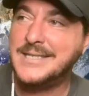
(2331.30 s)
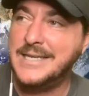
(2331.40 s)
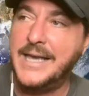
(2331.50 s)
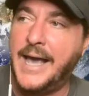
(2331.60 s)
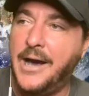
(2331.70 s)

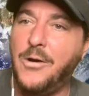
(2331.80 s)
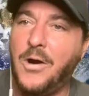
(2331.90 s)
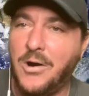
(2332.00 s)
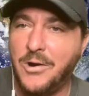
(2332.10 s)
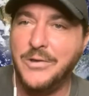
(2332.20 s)
see how
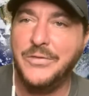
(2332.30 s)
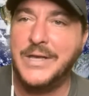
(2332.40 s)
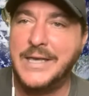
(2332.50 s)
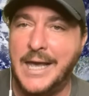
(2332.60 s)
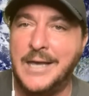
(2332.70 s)
hard
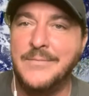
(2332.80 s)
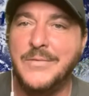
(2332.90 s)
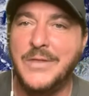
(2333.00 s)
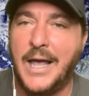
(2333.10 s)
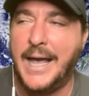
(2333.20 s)

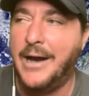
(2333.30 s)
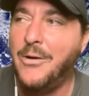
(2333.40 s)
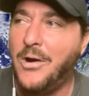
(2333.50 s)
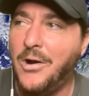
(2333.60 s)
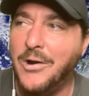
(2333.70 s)

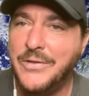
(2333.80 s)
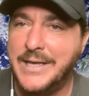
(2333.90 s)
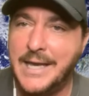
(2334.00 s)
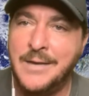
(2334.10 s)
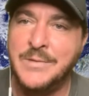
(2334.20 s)
the
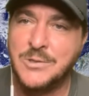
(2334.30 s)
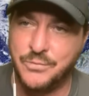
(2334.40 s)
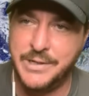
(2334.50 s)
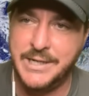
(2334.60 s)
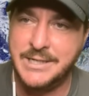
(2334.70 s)
game is
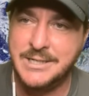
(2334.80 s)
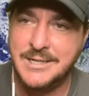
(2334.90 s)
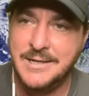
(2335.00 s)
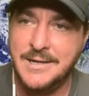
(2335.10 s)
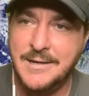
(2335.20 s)
rigged,
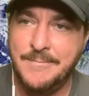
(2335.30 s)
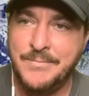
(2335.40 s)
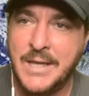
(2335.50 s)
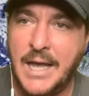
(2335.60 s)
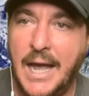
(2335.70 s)

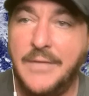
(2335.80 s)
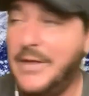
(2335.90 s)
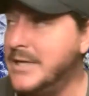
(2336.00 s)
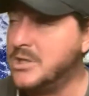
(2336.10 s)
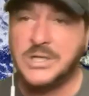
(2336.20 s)
and
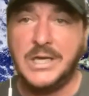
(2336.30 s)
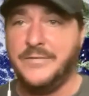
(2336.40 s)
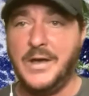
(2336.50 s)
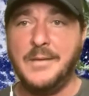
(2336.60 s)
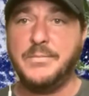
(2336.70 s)
they just
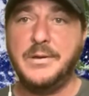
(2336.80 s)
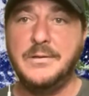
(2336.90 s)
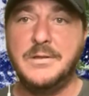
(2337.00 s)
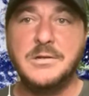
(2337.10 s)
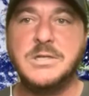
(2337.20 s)
give up.
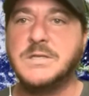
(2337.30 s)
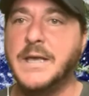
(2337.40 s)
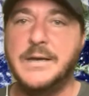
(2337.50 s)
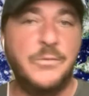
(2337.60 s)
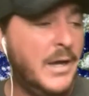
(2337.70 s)
They're just
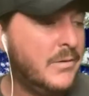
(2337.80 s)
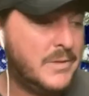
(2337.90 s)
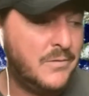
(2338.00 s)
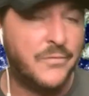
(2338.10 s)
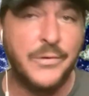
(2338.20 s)
like, well,
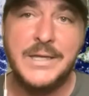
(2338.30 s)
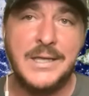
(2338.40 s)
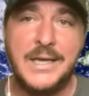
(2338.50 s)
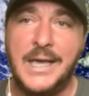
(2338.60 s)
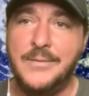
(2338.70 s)
you've rigged
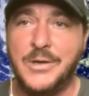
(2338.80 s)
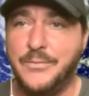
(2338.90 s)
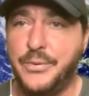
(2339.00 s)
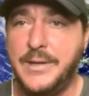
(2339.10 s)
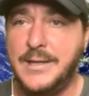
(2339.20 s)
the game
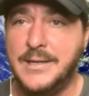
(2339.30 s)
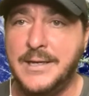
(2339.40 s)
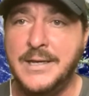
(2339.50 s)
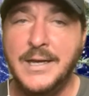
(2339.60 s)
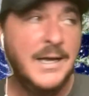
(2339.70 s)

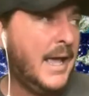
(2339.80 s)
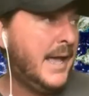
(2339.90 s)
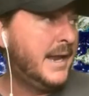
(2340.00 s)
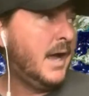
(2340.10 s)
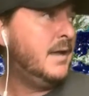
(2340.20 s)
completely.
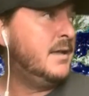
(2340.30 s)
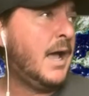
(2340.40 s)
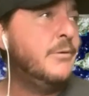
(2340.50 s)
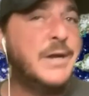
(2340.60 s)
And I